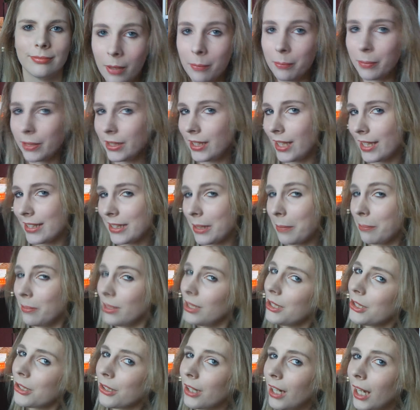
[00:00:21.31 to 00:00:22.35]
But yes,
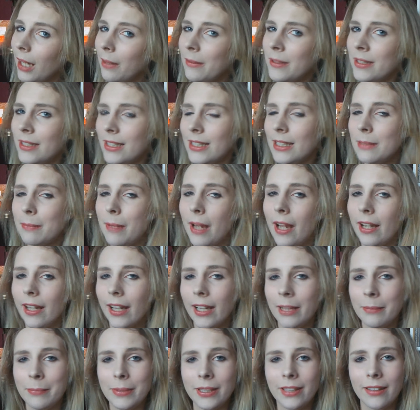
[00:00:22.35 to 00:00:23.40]
Major Crimes is back,
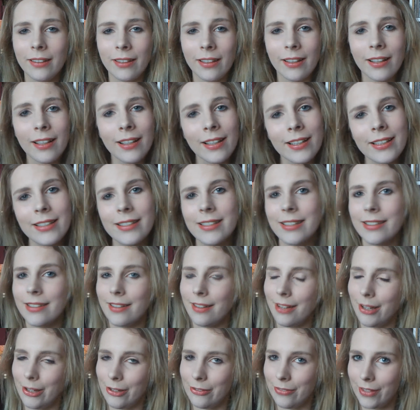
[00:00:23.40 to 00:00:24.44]
and because
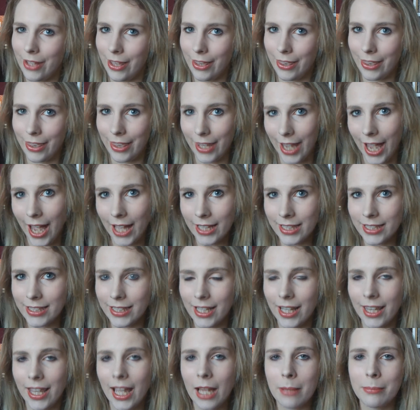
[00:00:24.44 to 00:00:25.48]
of
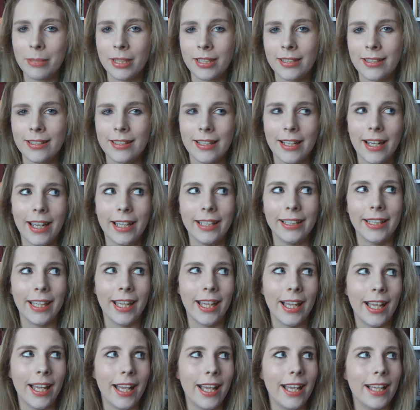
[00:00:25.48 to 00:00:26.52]
that means that I
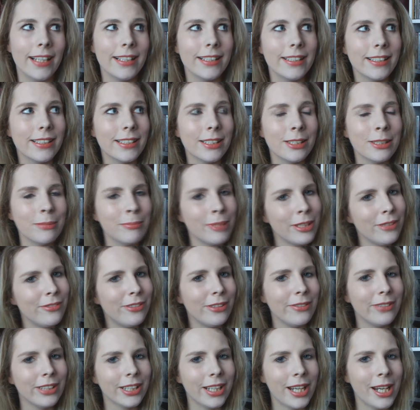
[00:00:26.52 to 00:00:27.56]
get my
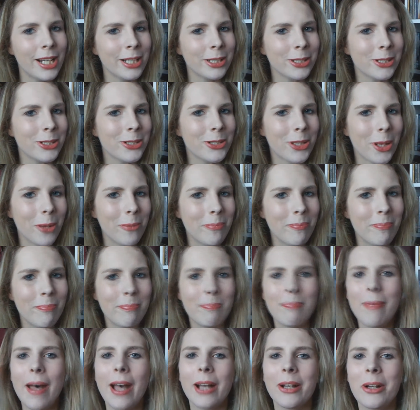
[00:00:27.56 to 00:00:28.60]
favorite characters
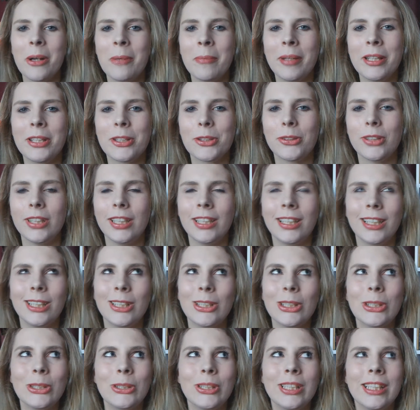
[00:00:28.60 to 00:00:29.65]
back on my screen,
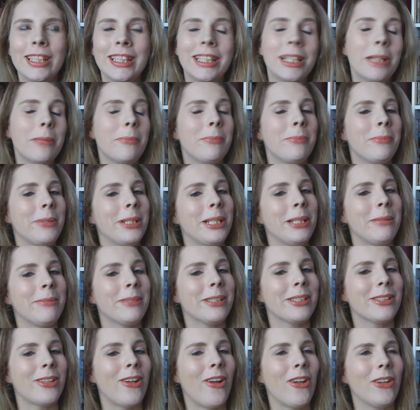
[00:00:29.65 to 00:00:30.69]
including Mary
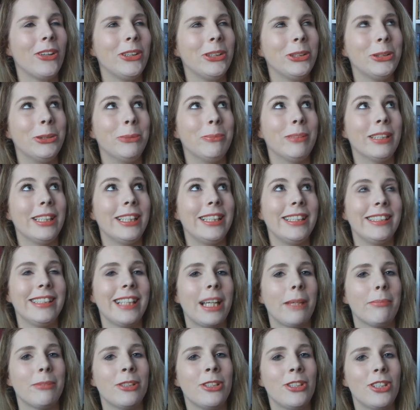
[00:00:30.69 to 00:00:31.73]
McDonnell, who plays
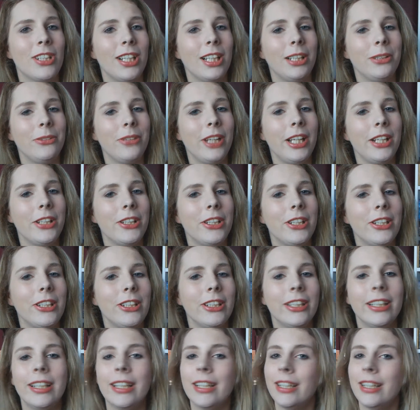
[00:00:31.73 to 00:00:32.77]
Captain Sharon Rader.